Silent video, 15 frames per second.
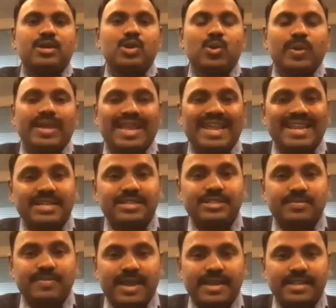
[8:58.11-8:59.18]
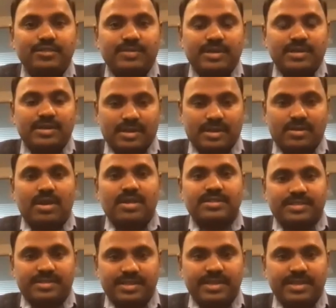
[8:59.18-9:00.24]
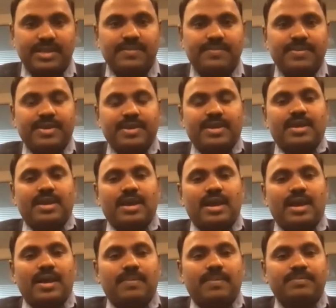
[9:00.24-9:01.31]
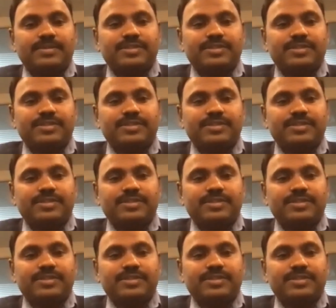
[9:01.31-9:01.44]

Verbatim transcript: doing energy management across the city, uh,